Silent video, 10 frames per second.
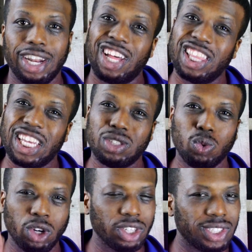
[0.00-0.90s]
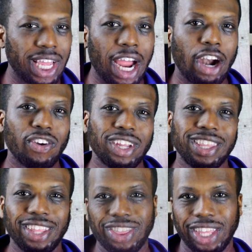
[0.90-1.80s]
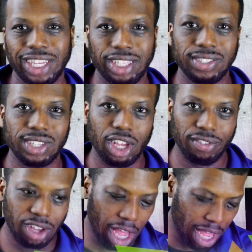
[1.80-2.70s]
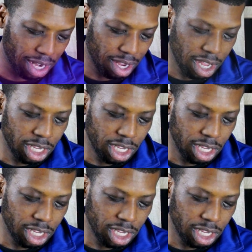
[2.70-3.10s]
unless we're desiring the things of God.